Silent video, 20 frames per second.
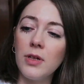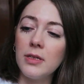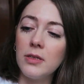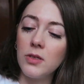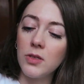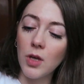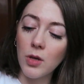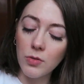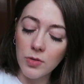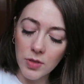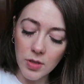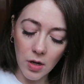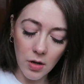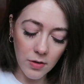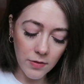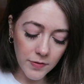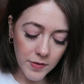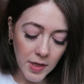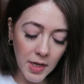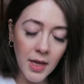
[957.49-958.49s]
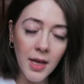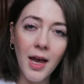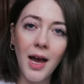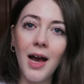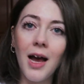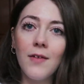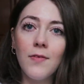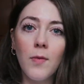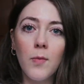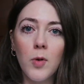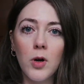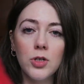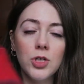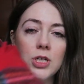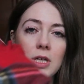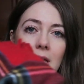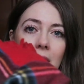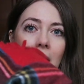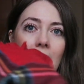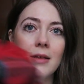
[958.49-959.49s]
it's so soft. I haven't
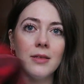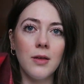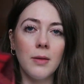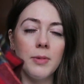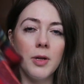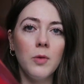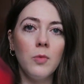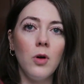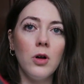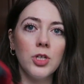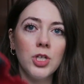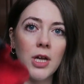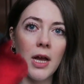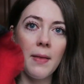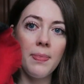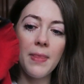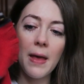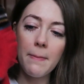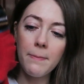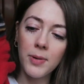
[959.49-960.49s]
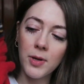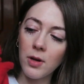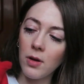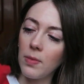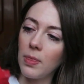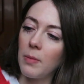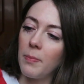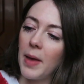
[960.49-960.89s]
washed it yet, so I'm going to wash it and then put it on the